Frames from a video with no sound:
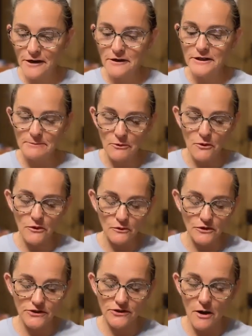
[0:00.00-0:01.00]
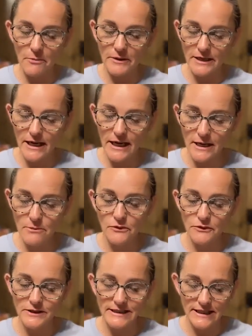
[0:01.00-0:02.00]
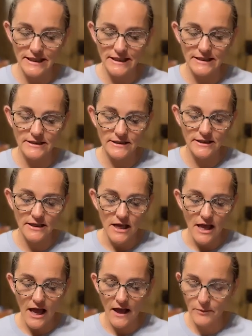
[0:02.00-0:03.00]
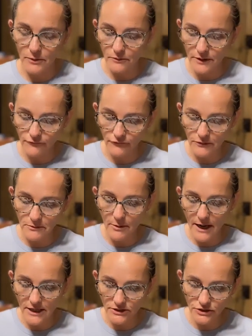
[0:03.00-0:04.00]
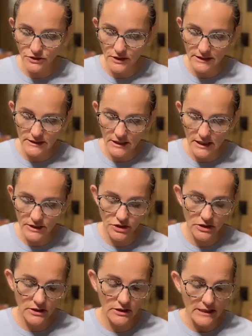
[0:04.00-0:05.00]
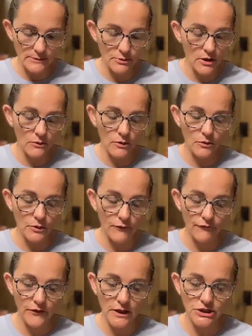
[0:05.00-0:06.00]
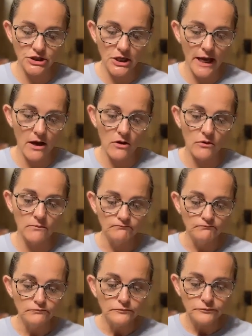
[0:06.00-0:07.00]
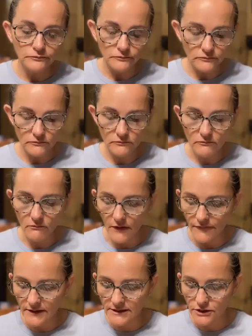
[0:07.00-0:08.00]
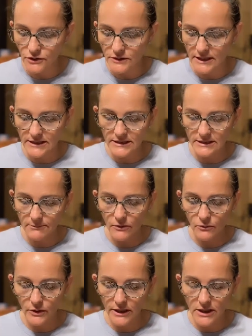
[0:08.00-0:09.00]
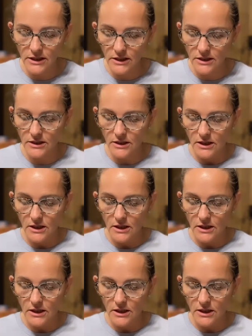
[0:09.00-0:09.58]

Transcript: There is more. We're stopping at Hebrews 6. I've been reading from the Passion Translation. That's probably what we're going to finish out this New Testament with.